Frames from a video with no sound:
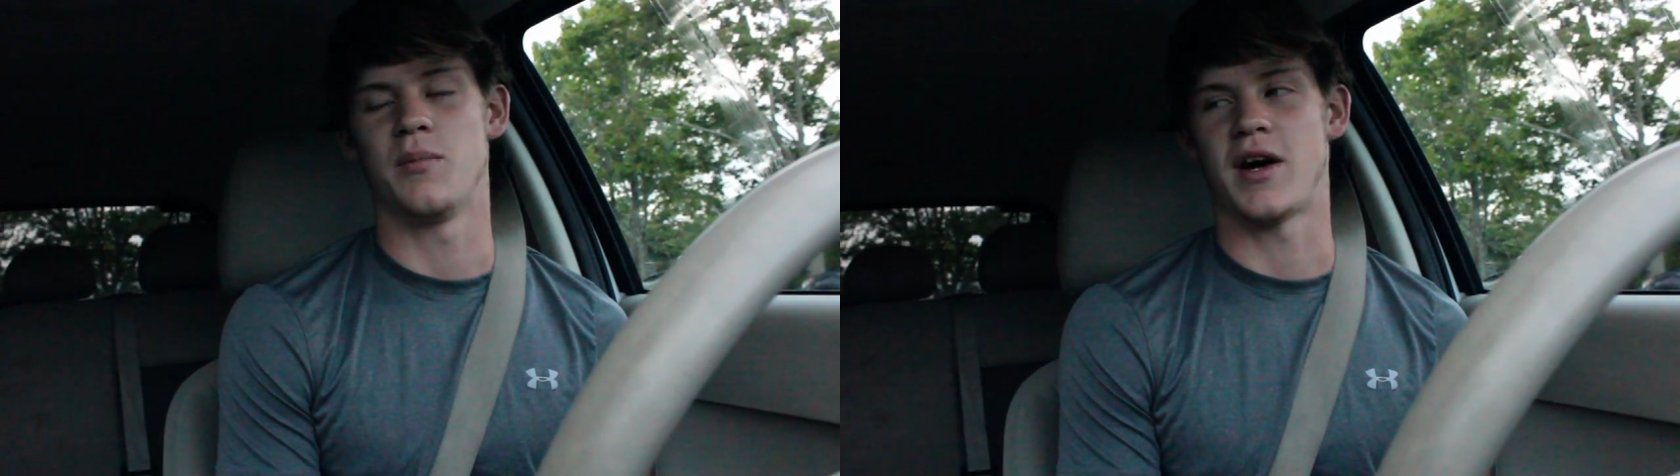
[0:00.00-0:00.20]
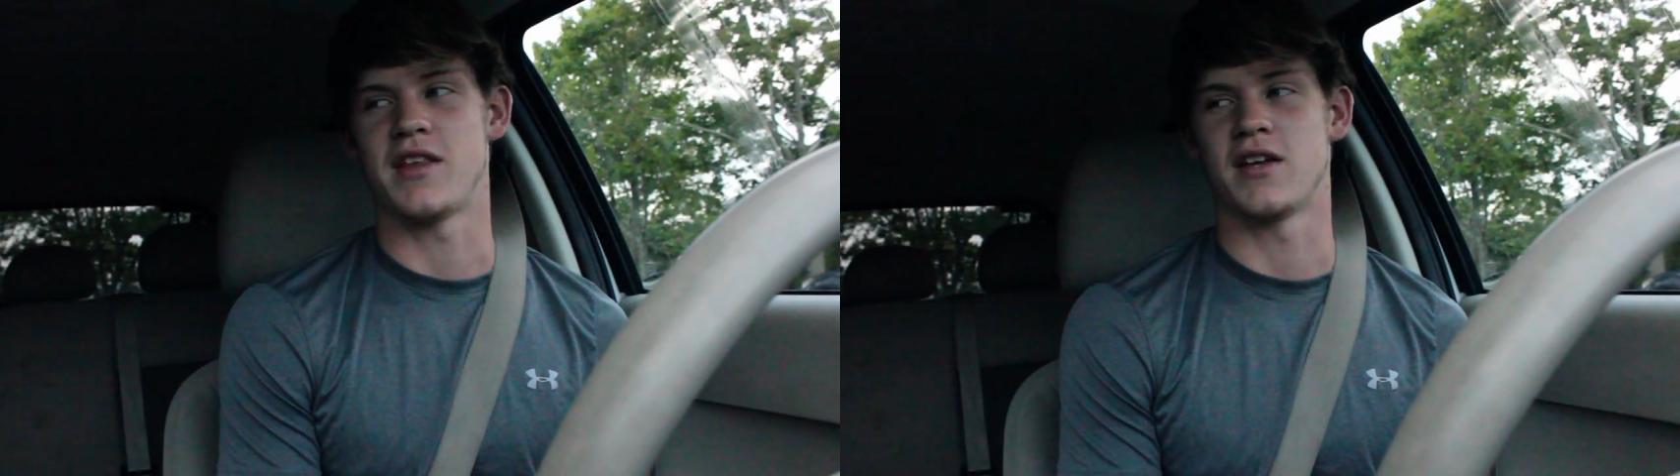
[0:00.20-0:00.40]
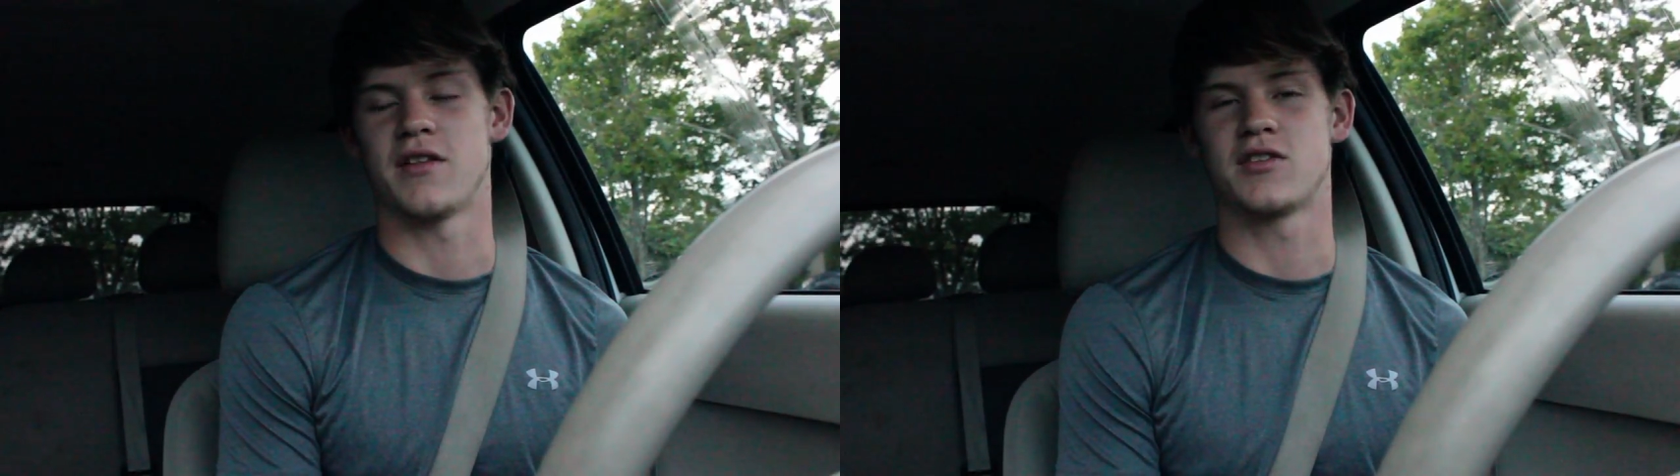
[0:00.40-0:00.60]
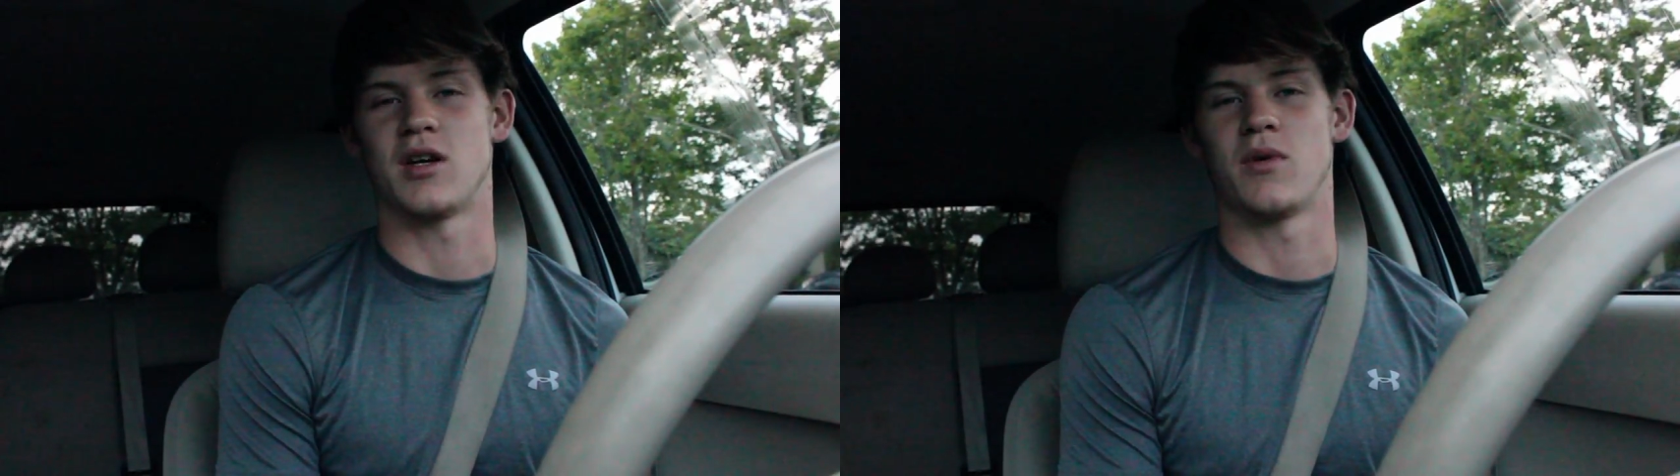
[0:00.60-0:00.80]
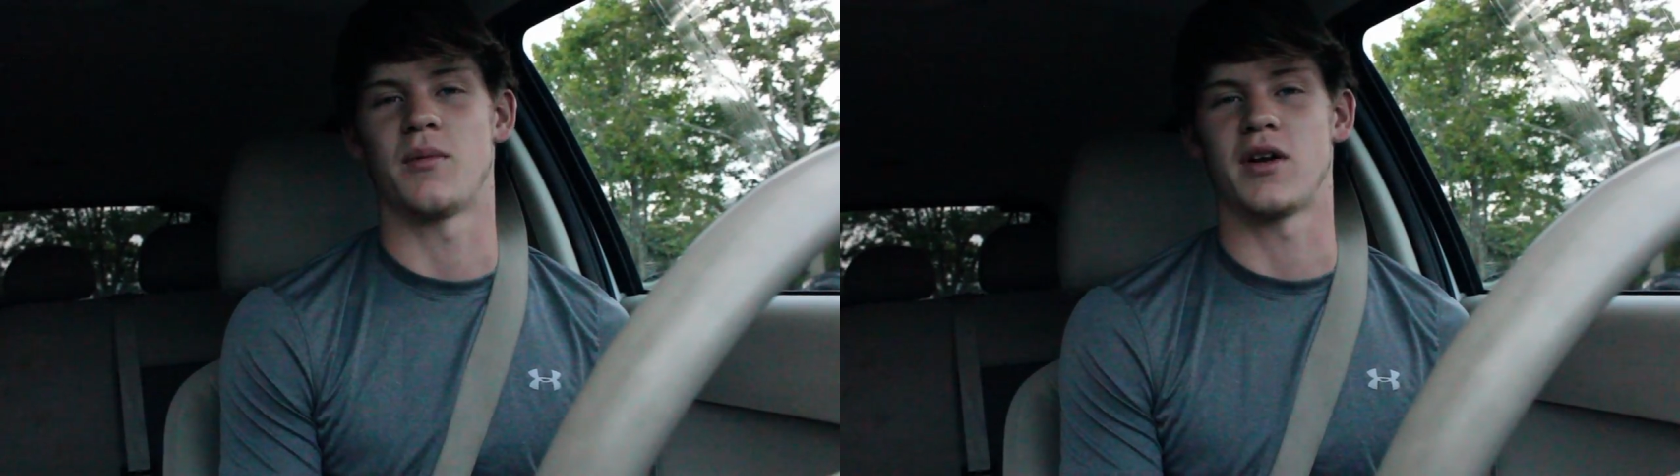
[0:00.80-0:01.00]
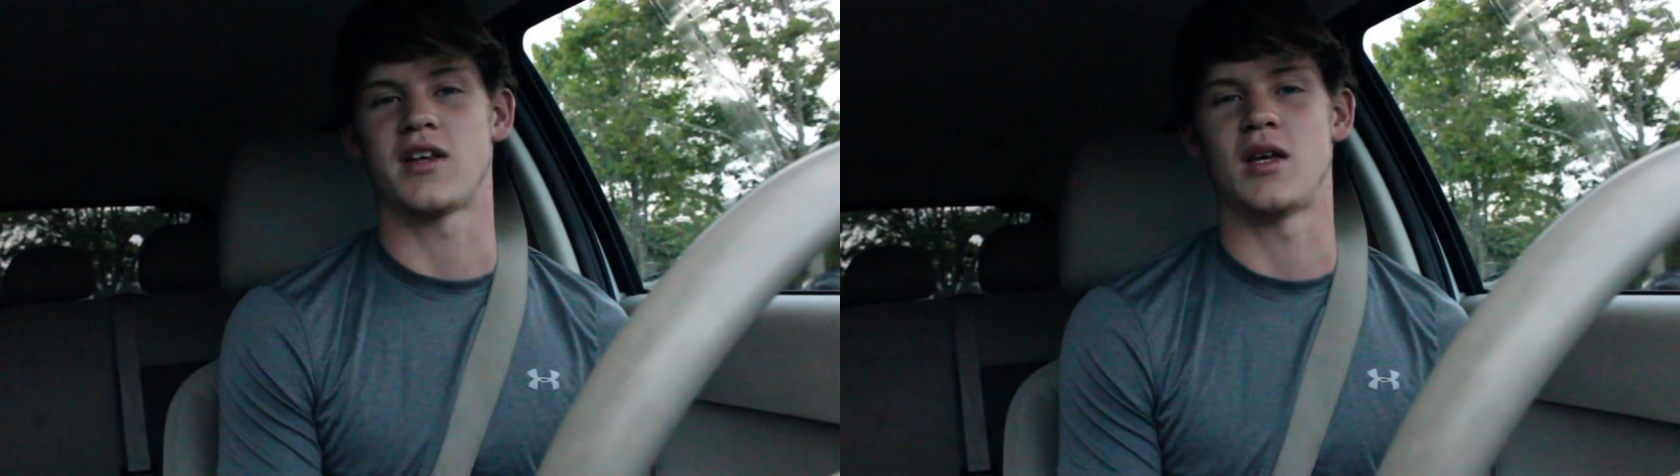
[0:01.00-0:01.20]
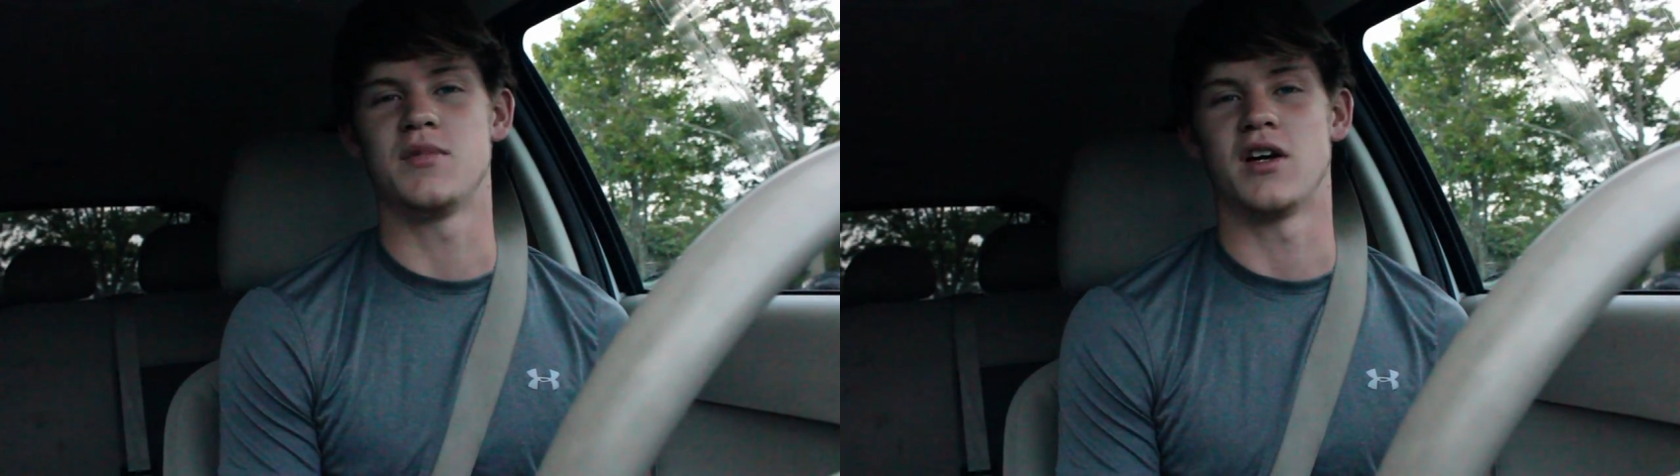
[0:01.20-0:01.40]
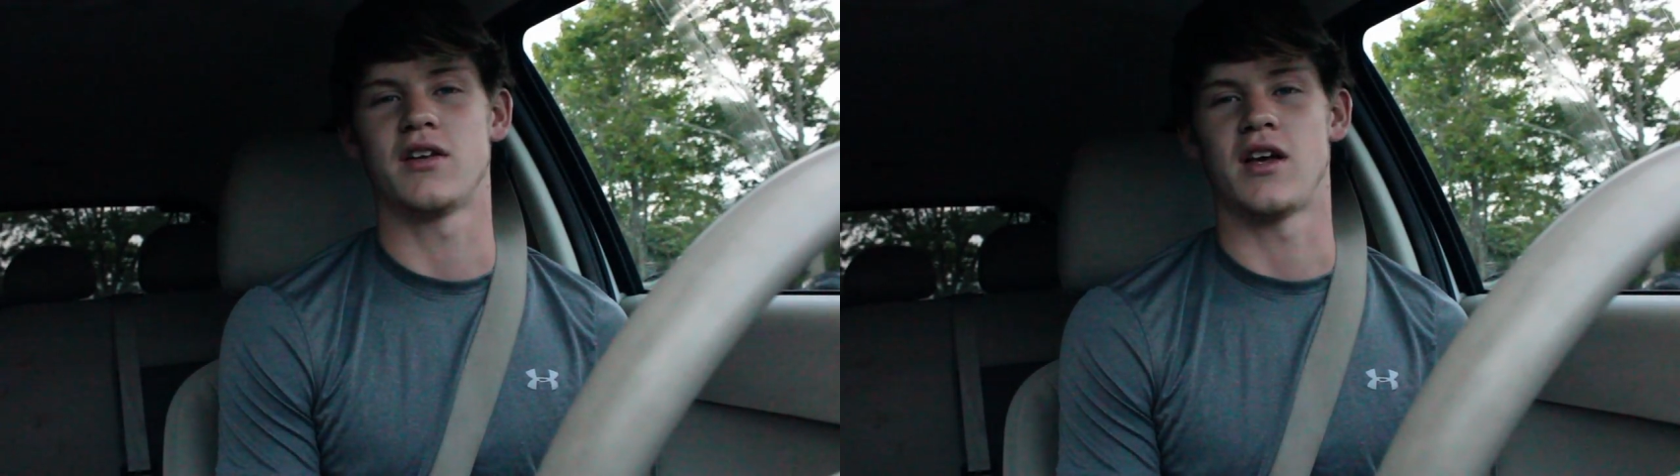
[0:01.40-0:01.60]
by the end of the summer, I'm gonna keep
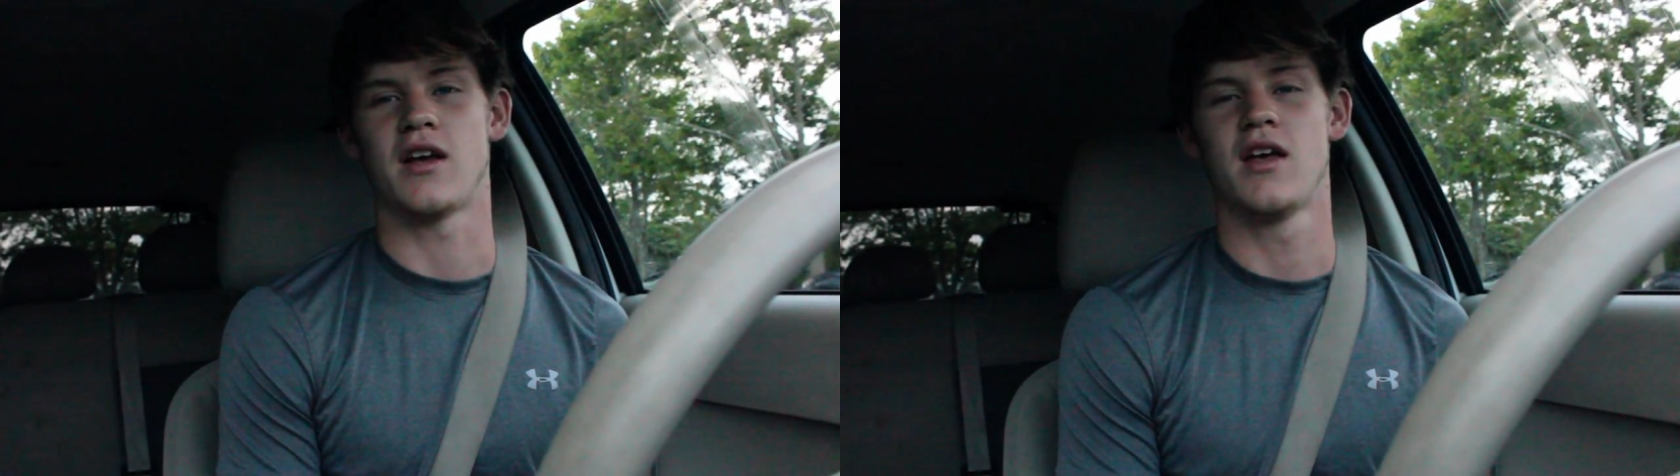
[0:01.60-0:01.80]
dunking.